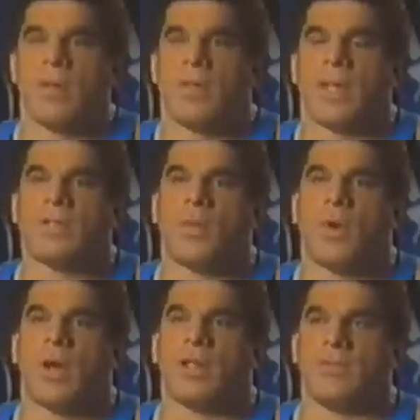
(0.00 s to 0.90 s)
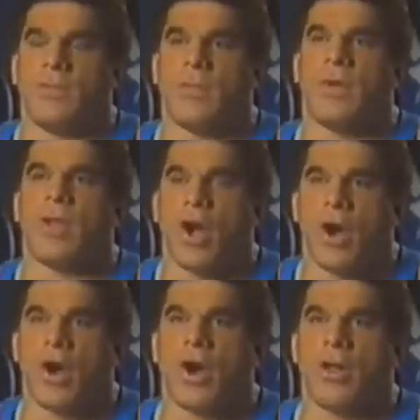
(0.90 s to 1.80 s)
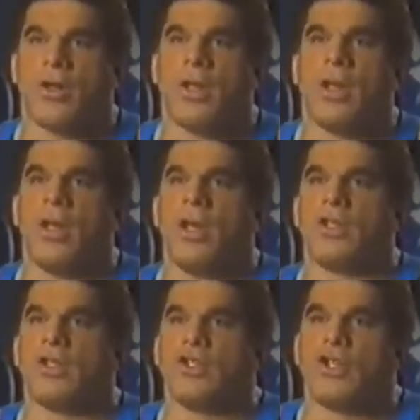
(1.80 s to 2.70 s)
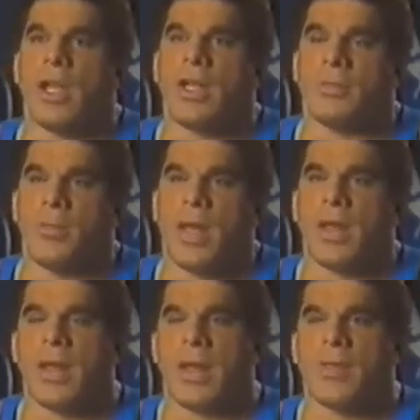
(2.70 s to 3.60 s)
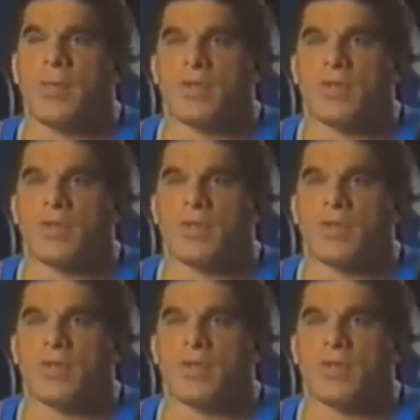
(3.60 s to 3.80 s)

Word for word: That's why it's very hard to change bad habits